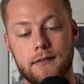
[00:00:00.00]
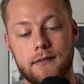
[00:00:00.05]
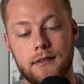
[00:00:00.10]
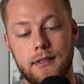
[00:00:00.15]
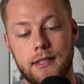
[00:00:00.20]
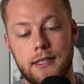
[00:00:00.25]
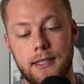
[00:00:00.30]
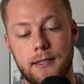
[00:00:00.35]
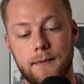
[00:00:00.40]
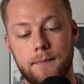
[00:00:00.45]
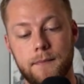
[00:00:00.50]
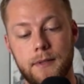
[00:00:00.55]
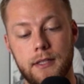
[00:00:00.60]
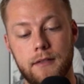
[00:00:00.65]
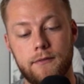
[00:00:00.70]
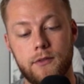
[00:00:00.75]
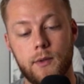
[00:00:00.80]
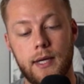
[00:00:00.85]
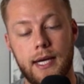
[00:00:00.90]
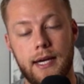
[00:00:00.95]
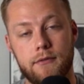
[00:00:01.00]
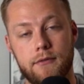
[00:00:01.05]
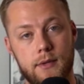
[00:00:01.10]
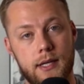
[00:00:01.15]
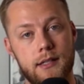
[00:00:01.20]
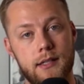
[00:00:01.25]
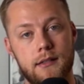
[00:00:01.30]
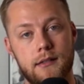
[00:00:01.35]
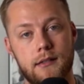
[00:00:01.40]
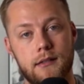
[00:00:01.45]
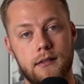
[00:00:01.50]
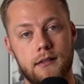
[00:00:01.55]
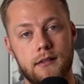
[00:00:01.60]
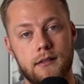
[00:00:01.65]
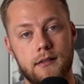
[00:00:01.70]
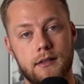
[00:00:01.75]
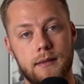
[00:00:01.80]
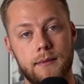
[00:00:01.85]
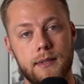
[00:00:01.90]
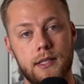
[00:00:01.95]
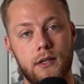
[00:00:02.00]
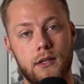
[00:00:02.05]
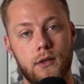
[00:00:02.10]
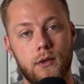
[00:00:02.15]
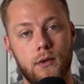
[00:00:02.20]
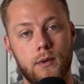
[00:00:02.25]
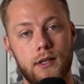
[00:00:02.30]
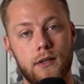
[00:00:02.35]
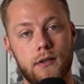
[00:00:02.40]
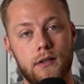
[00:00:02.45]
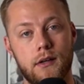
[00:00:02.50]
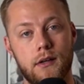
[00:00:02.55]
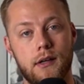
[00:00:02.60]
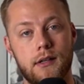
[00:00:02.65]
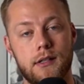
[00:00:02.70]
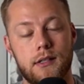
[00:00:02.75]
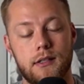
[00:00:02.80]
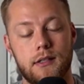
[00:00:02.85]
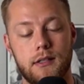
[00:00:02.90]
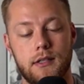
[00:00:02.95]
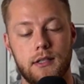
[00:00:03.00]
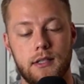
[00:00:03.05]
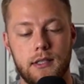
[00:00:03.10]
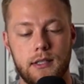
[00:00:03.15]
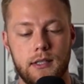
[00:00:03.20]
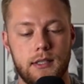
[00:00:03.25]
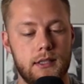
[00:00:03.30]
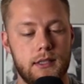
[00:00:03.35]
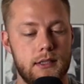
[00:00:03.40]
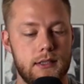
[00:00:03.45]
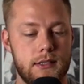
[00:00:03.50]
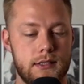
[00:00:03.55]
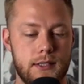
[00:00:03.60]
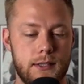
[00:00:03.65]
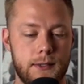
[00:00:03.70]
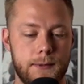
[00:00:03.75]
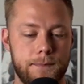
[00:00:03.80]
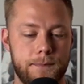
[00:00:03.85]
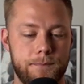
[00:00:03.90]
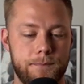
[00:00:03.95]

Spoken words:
And if you have read it, let me know what you thought. So,